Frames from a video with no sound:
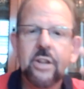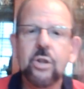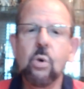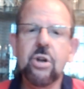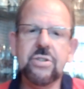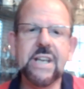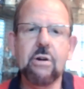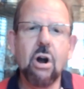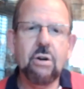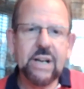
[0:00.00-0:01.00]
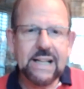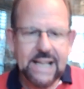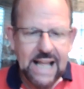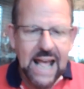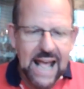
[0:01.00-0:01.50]
The words here are a
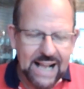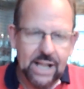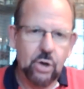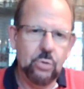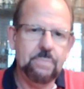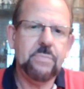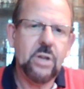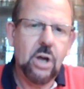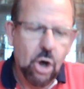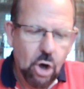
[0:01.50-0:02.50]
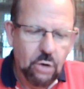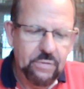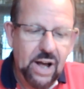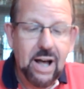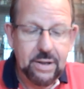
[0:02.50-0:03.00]
clear echo
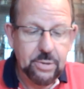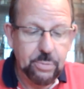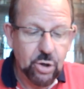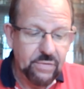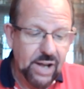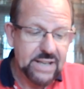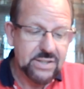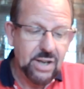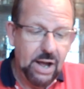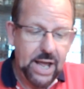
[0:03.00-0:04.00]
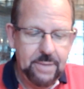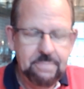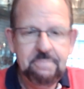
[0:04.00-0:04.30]
of the book of Isaiah